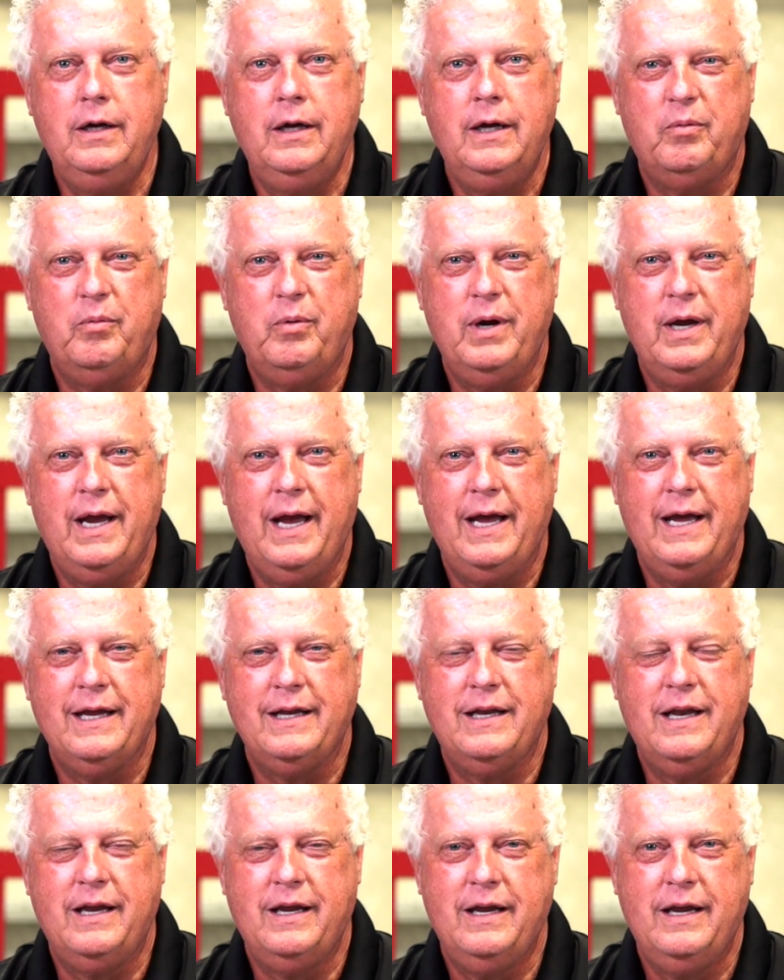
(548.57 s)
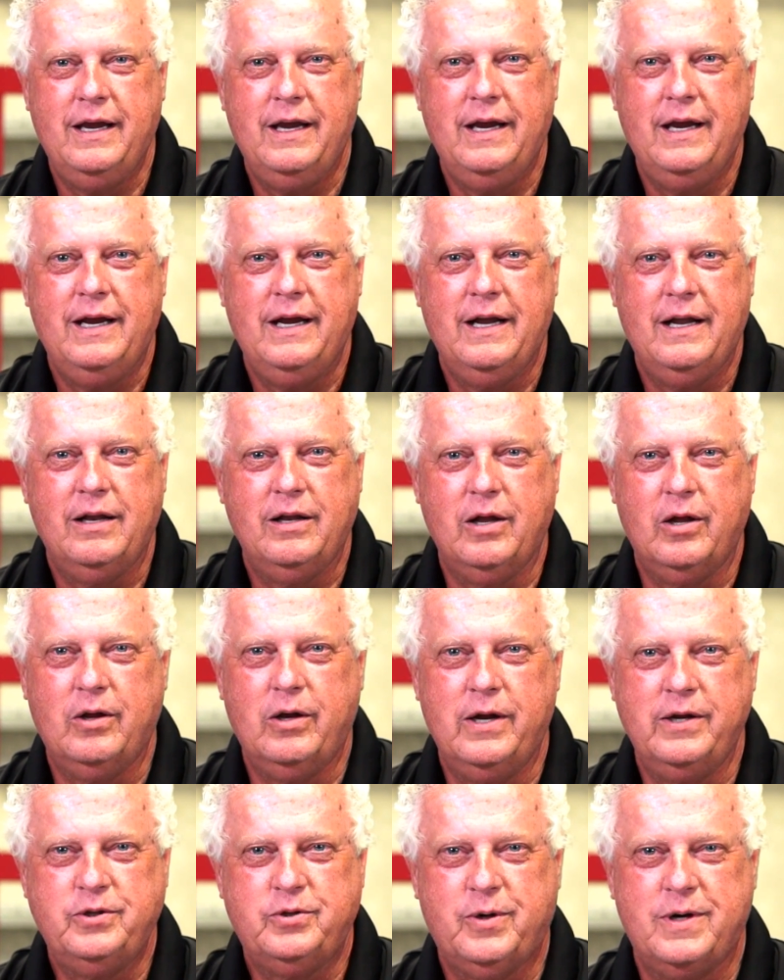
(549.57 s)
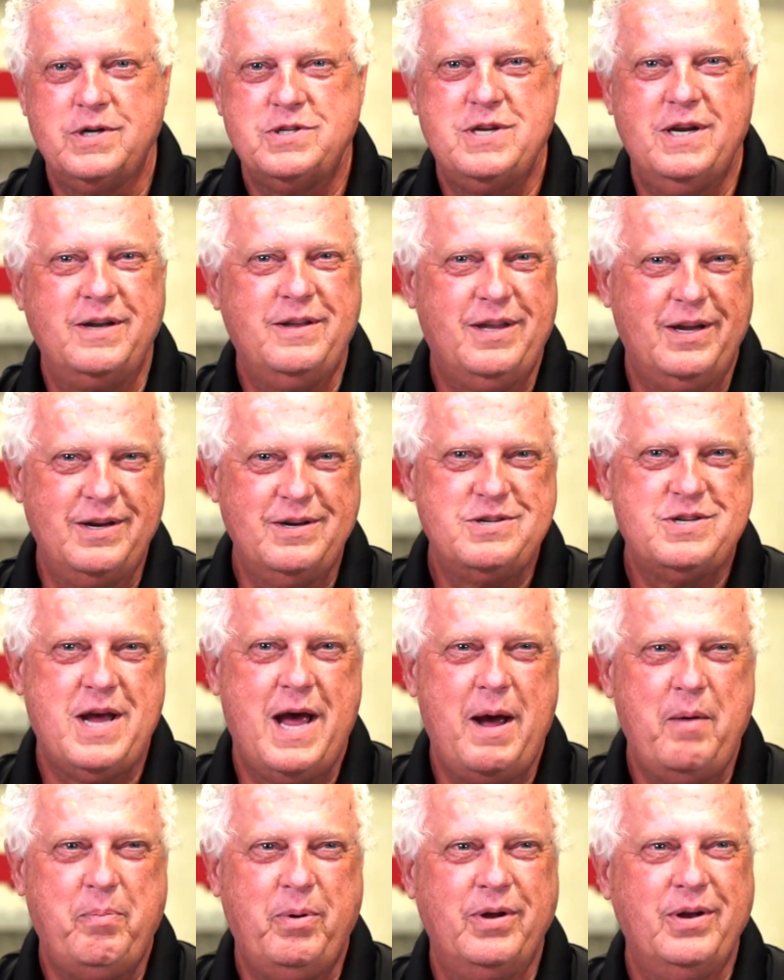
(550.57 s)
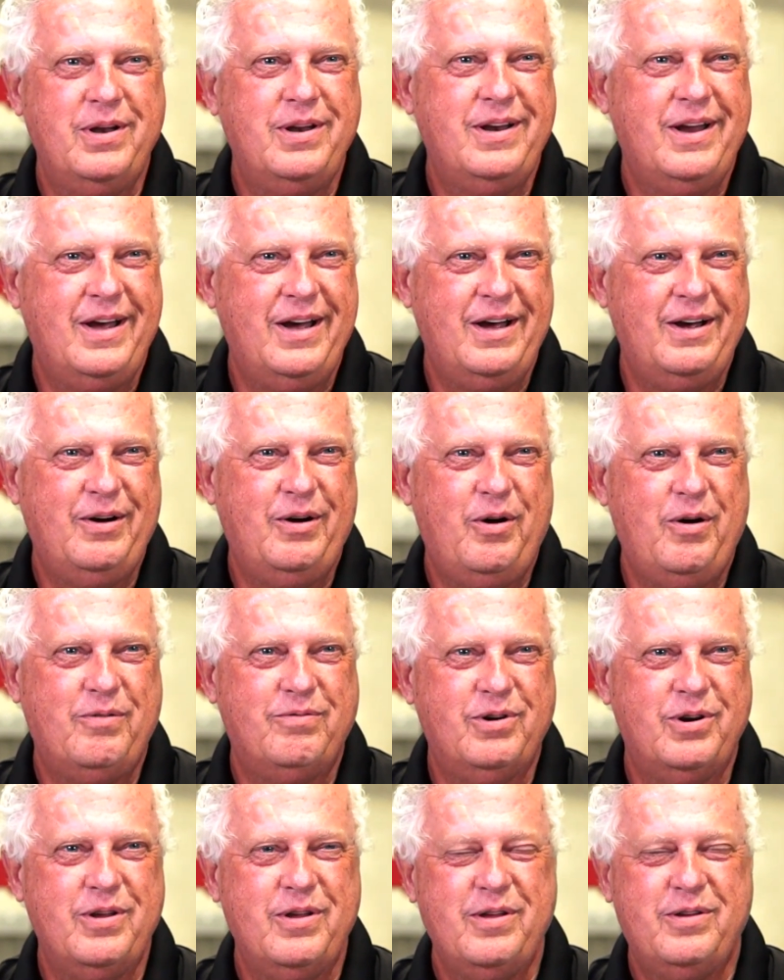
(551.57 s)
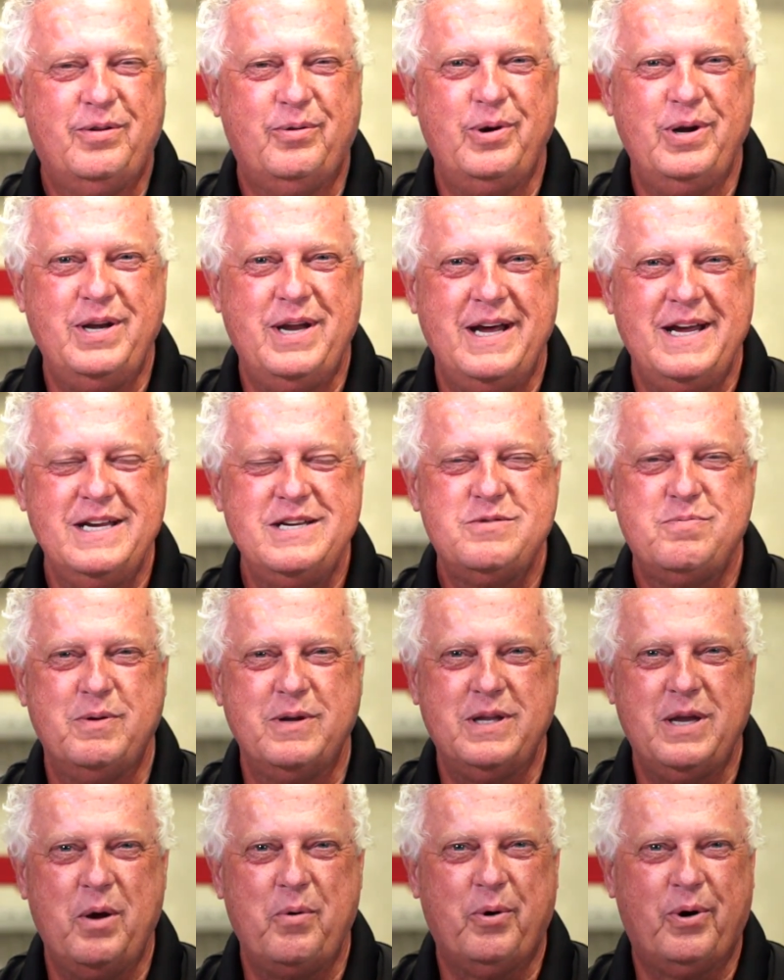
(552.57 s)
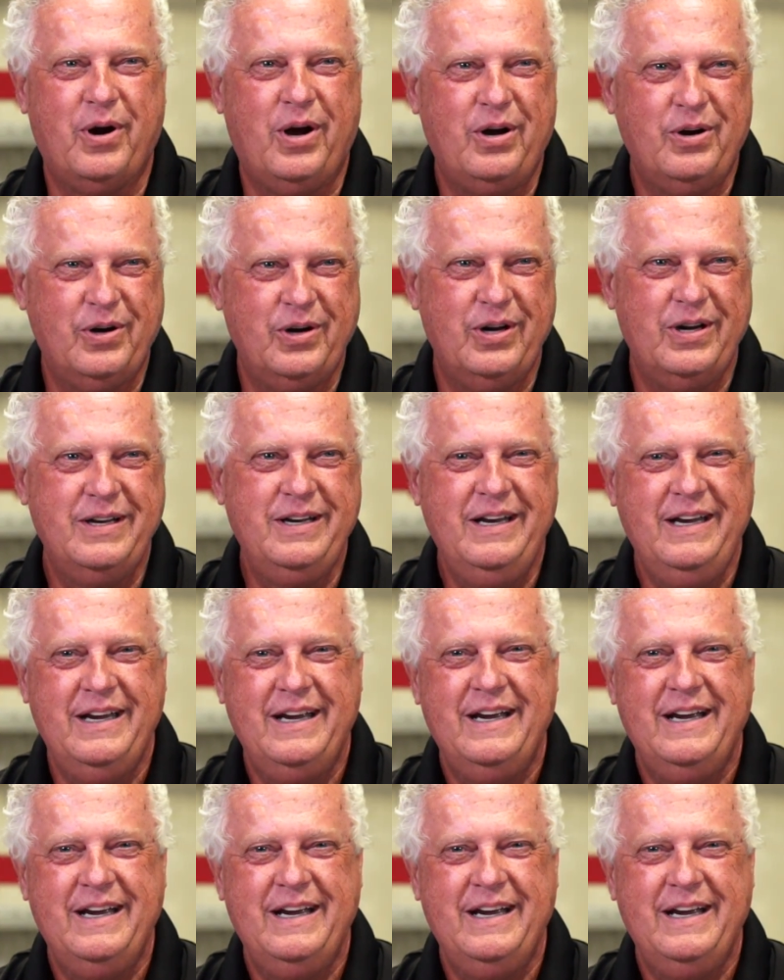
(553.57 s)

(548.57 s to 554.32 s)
We had little interesting things happen uh, over the three days, but they were all good.